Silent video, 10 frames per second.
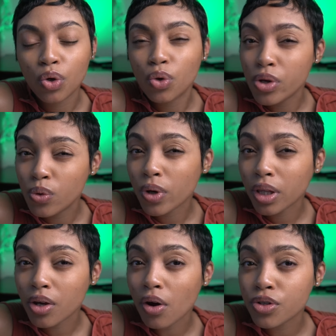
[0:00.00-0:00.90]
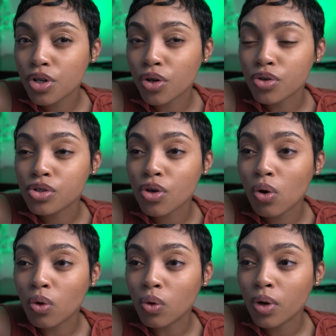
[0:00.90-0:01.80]
who you really are to your
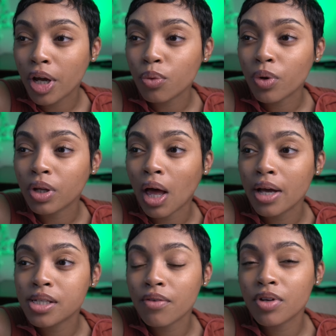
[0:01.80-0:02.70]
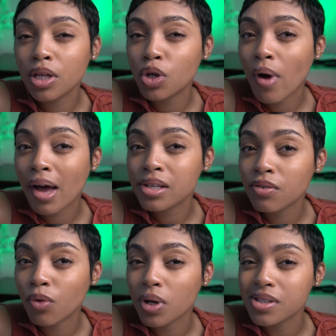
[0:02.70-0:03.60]
soul and realize everything you
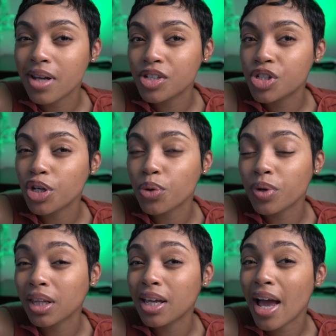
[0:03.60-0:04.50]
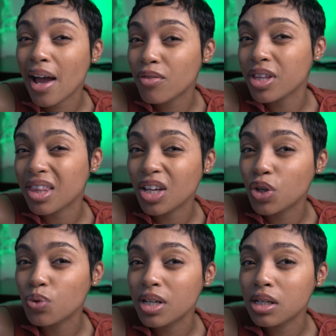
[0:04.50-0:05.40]
ask for is not genuinely everything
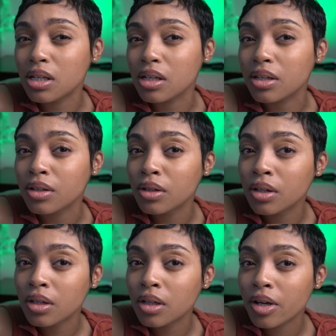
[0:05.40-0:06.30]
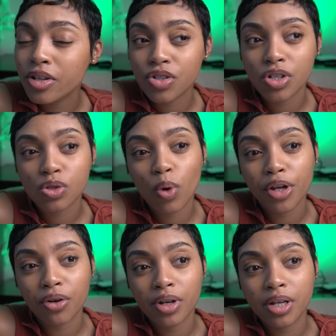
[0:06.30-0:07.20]
you need. It's just
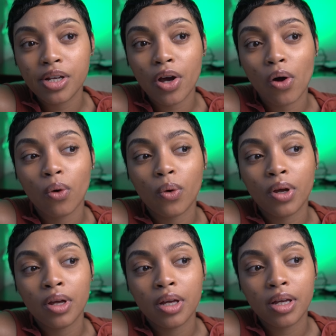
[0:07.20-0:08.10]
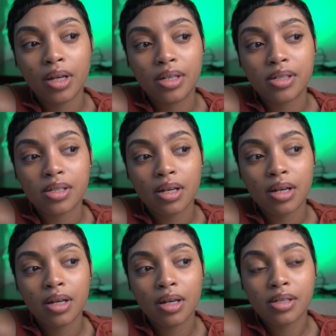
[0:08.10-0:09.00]
what your ego is
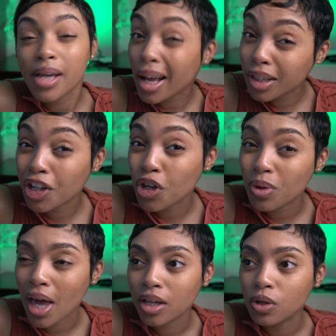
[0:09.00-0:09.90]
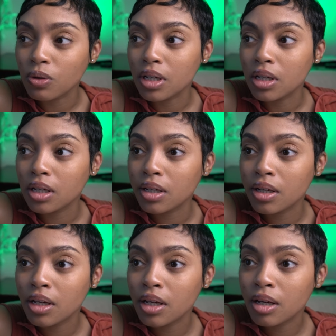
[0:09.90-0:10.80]
telling you that you need
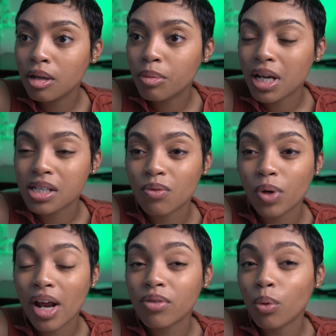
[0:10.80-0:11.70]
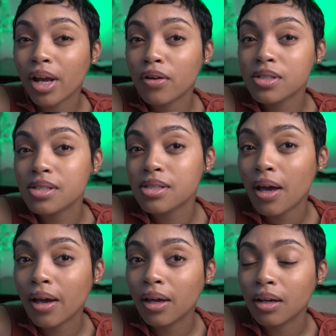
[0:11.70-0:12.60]
because of what everyone else is
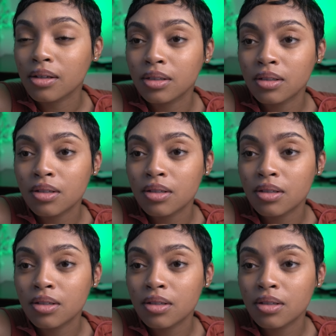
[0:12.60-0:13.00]
saying.